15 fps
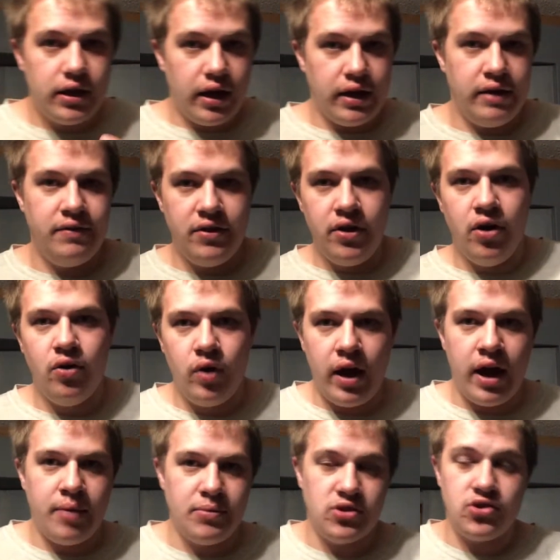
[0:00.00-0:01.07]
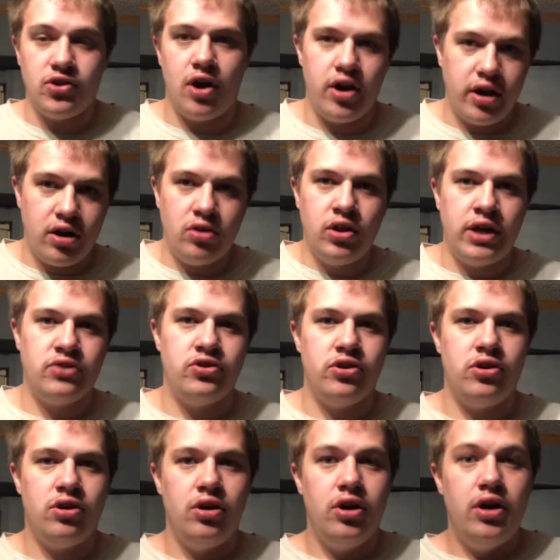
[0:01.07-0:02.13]
even though I'm a Sonic
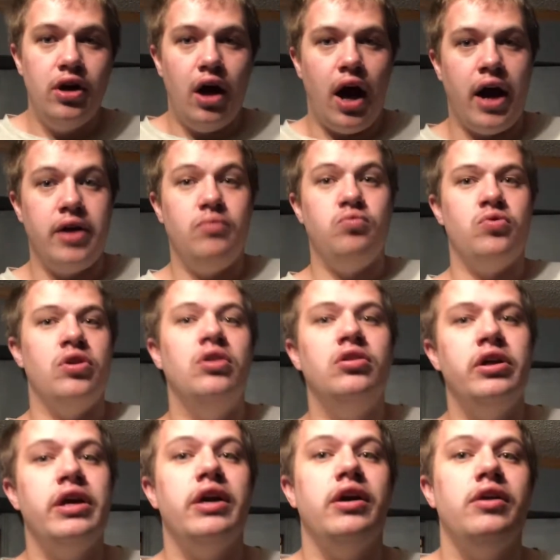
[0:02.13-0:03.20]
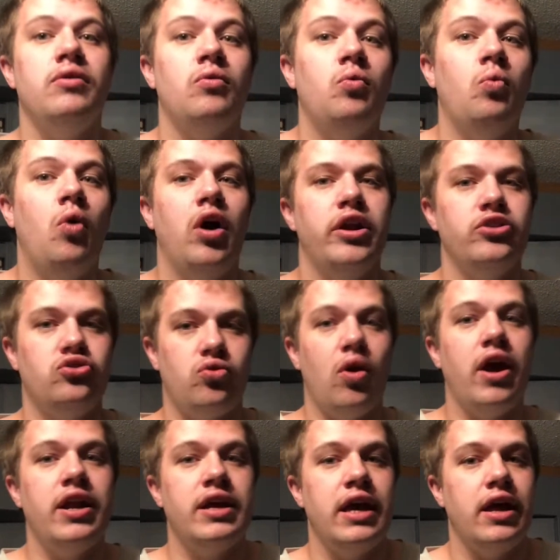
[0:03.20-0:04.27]
collector, I really want to try
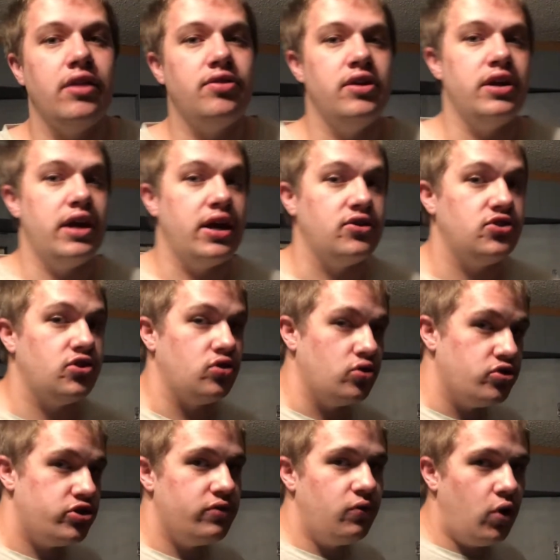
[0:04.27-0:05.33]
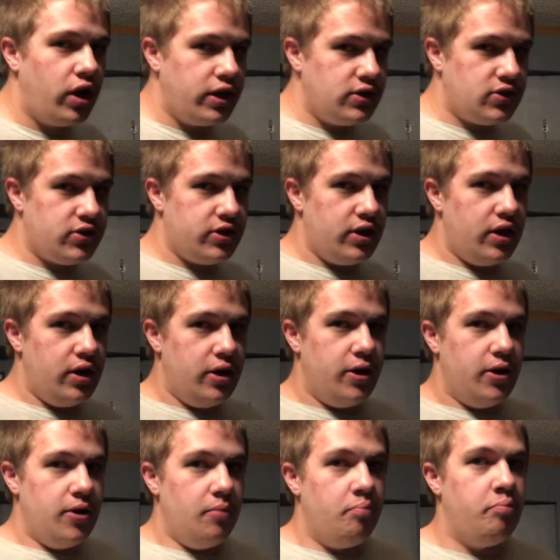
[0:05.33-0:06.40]
to get the exclusive ones.
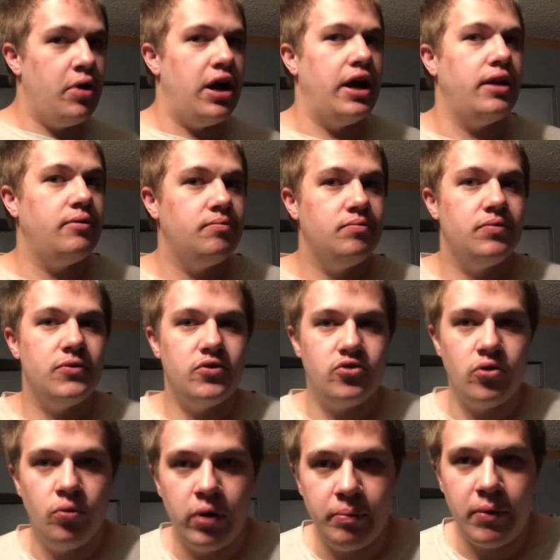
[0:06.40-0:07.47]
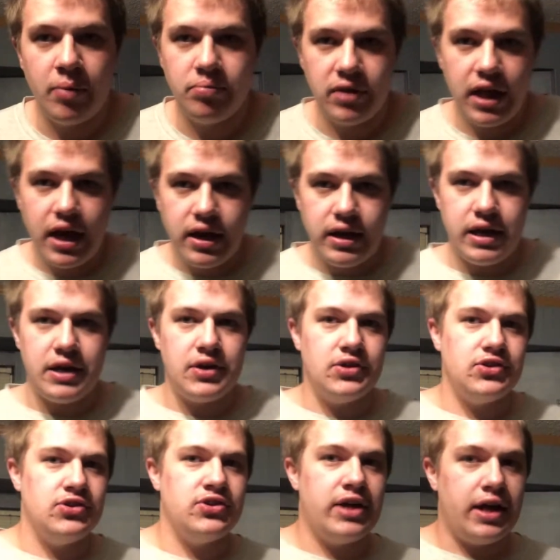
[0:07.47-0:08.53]
But so what my plan
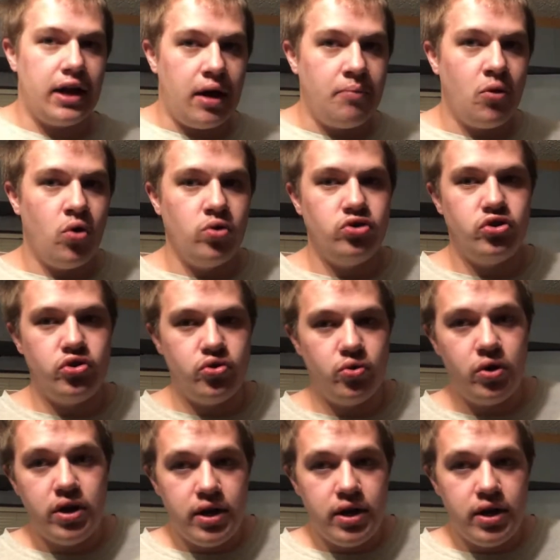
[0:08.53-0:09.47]
is that I'm going to